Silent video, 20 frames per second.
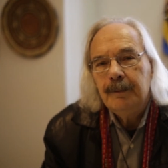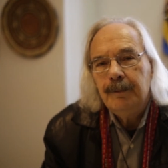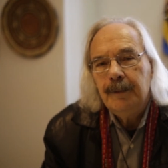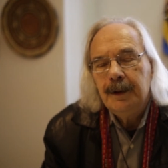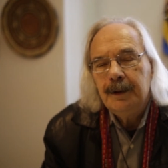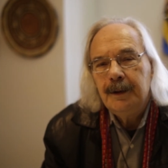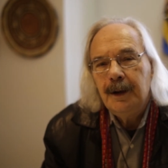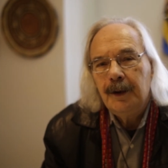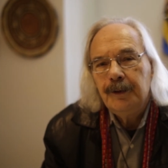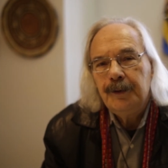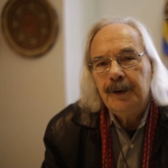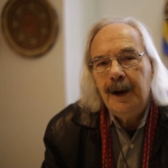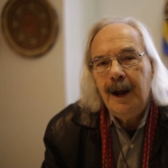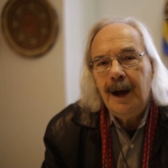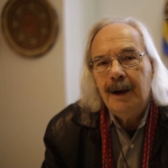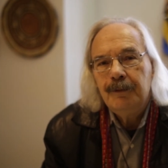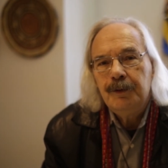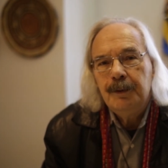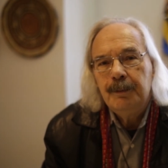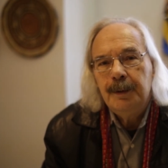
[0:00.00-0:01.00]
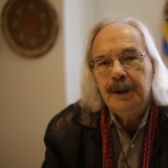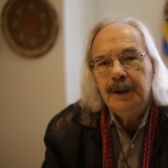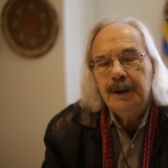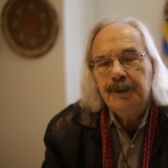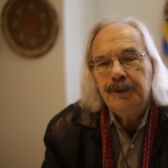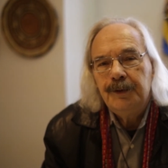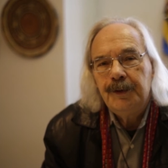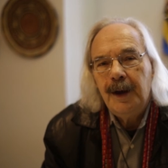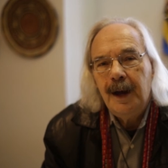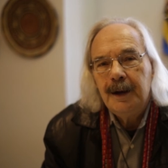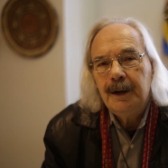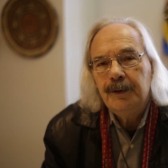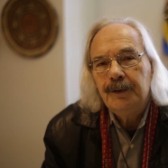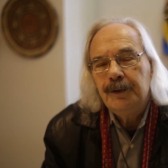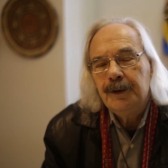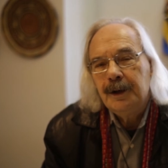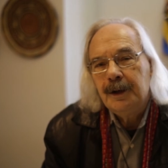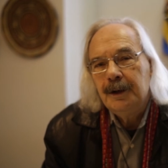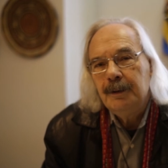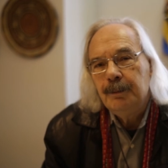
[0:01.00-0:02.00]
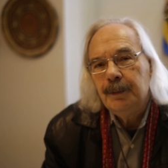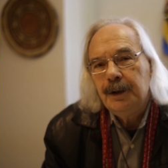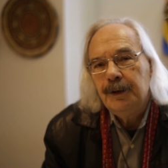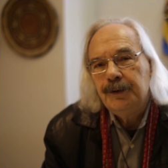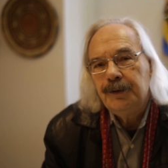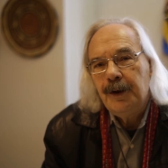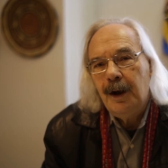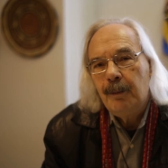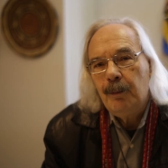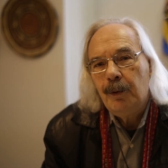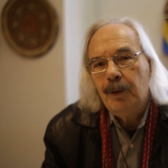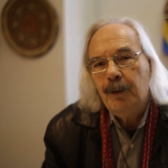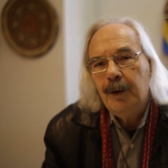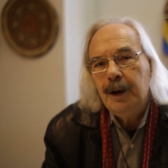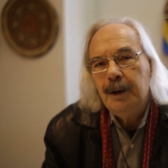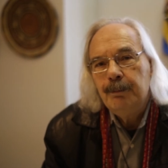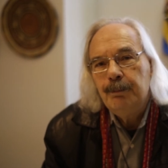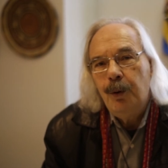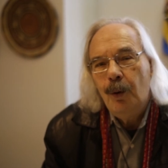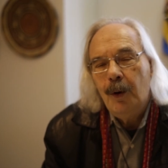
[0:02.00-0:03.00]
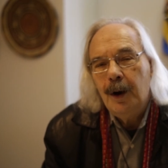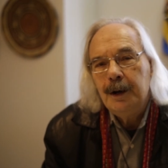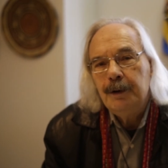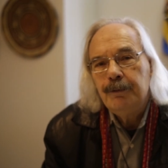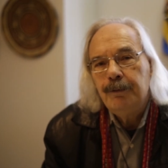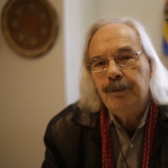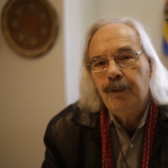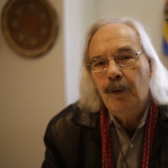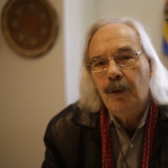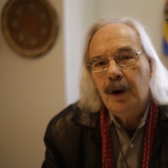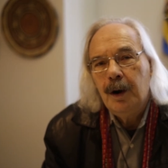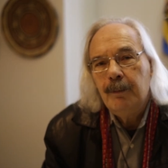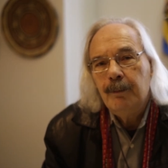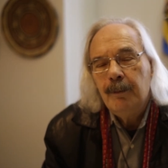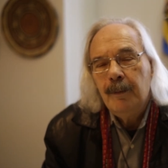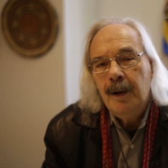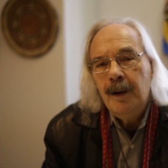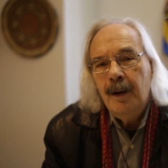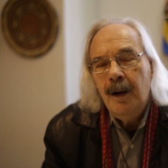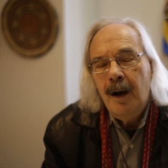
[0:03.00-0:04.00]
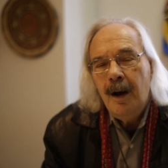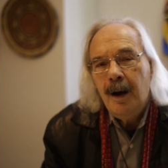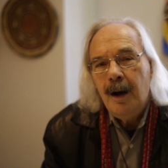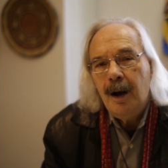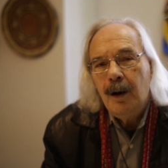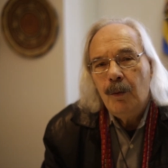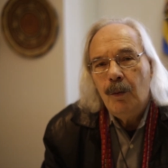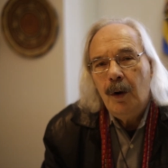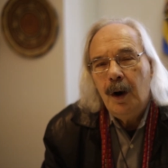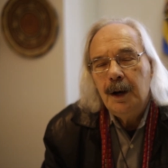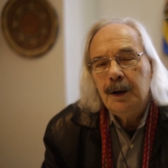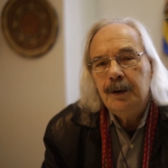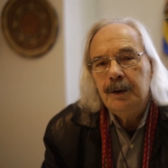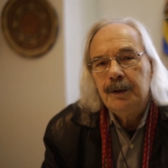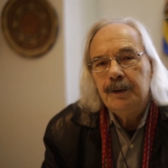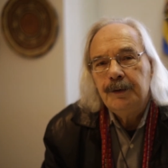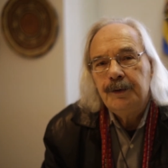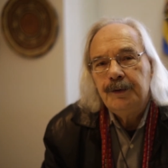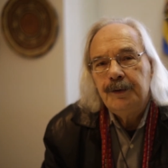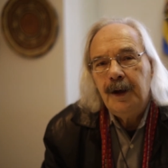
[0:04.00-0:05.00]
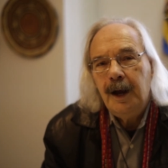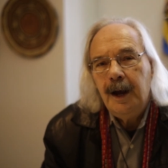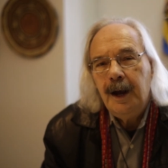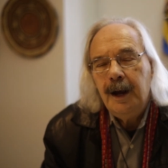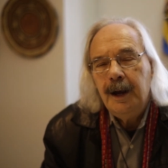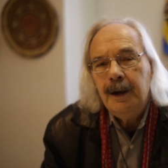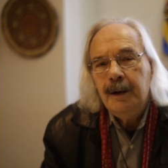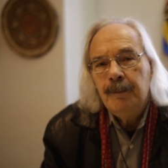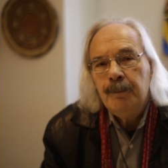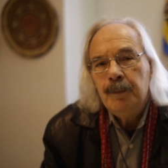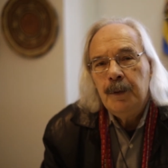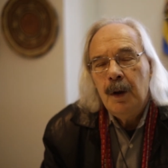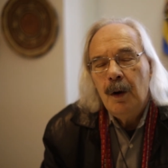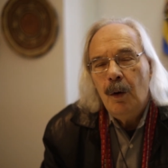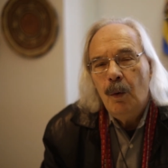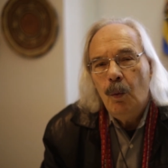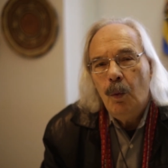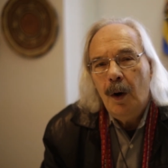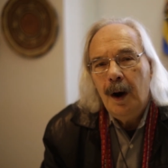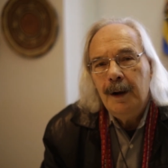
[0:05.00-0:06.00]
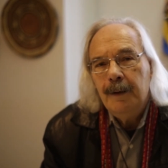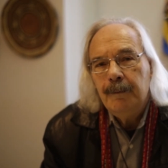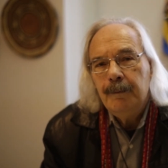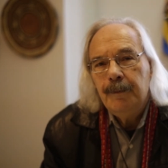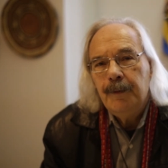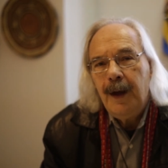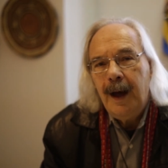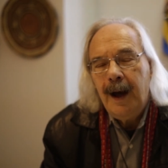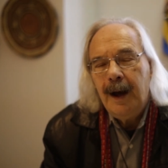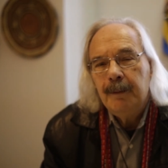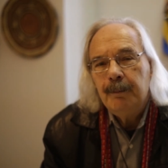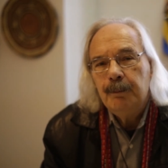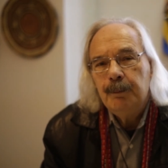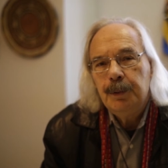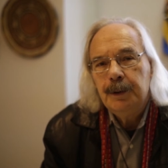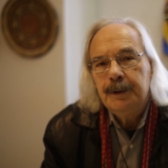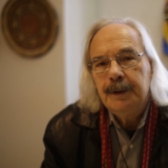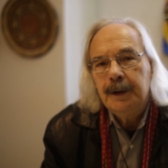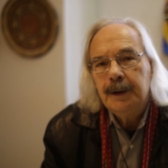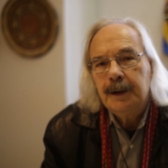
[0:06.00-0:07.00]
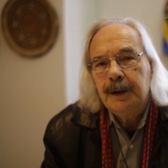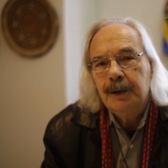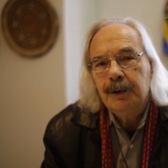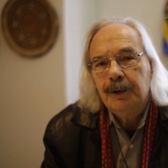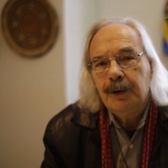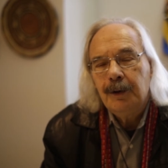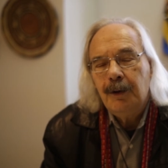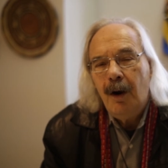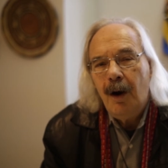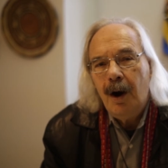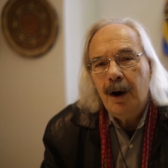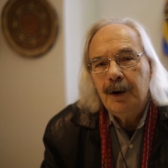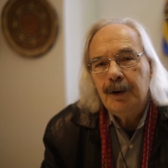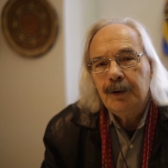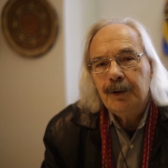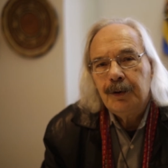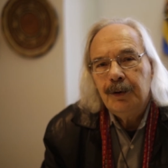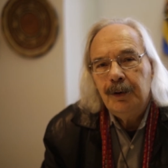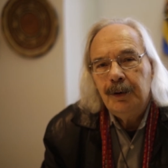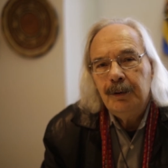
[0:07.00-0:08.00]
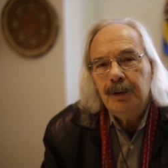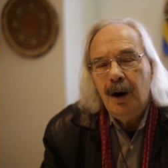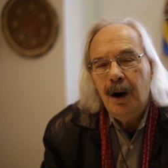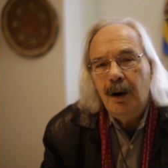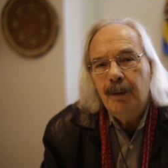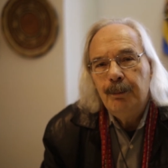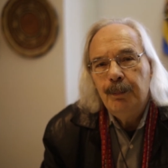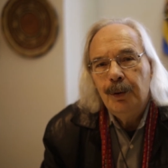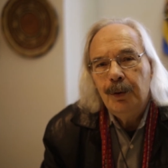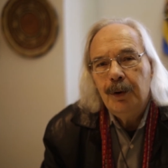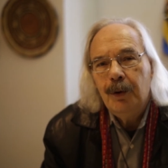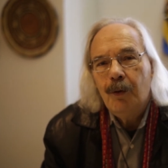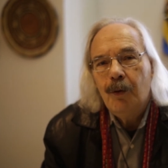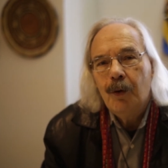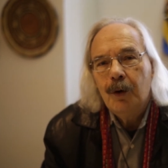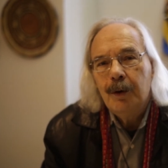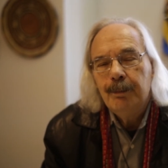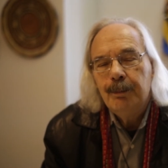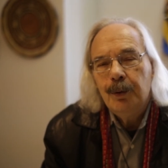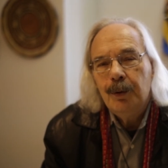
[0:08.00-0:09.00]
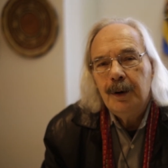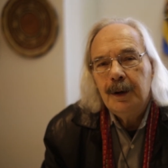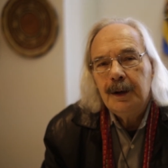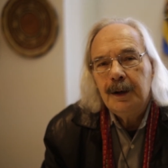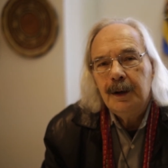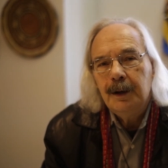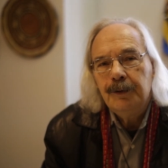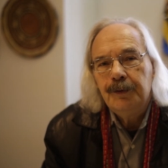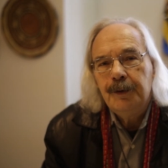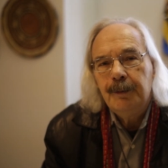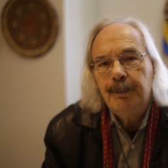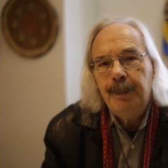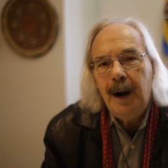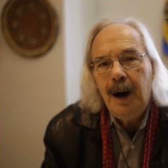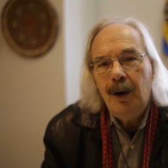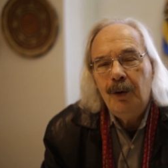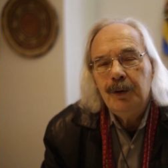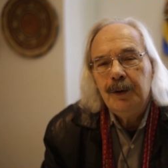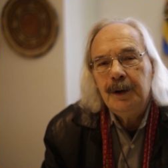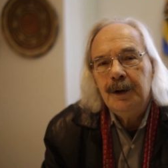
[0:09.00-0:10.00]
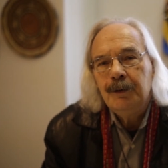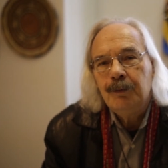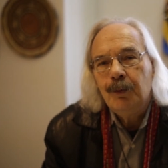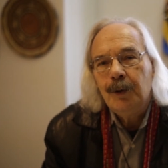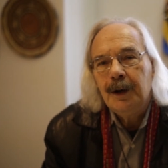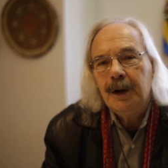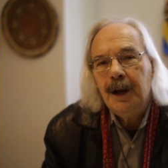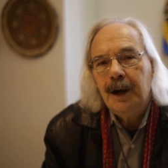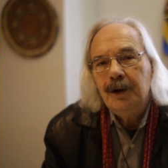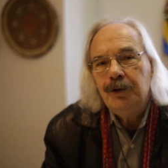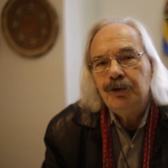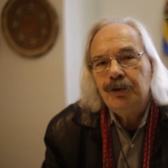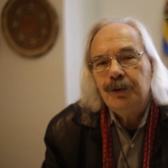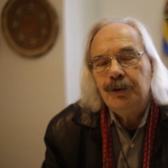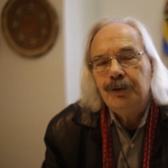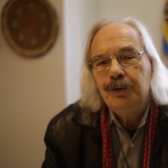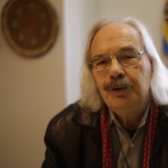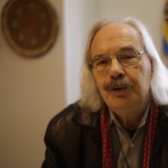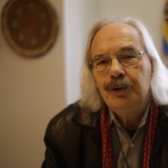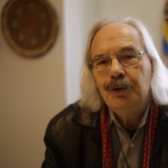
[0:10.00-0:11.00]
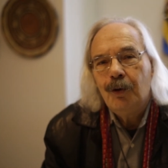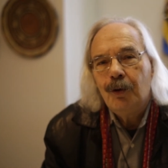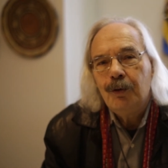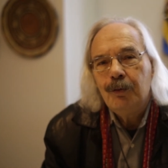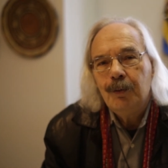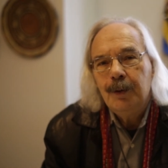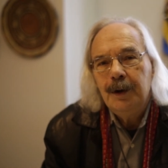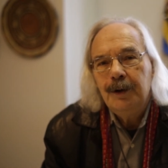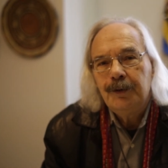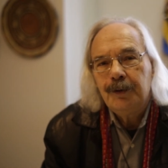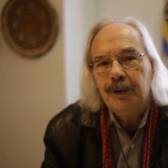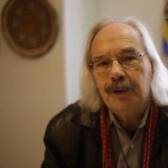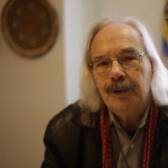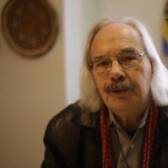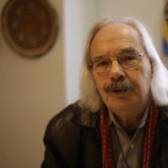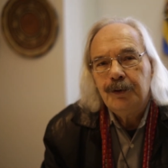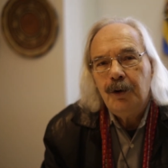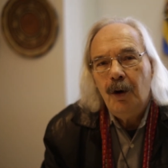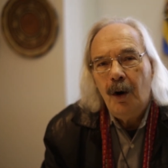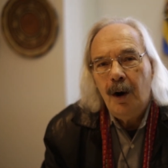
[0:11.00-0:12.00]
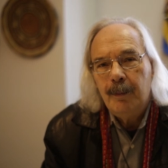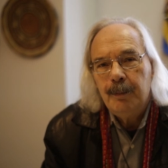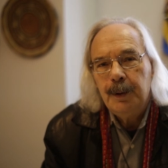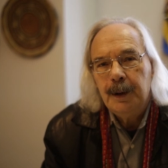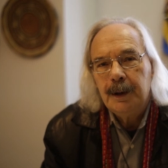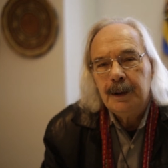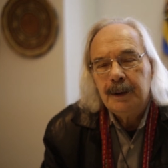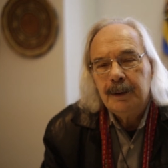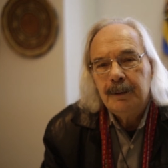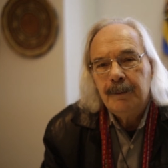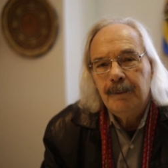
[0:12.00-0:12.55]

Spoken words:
it doesn't have to be in sentence, it can be summary, point form. I want you to say what that particular article, a book is about in relation to your research topic.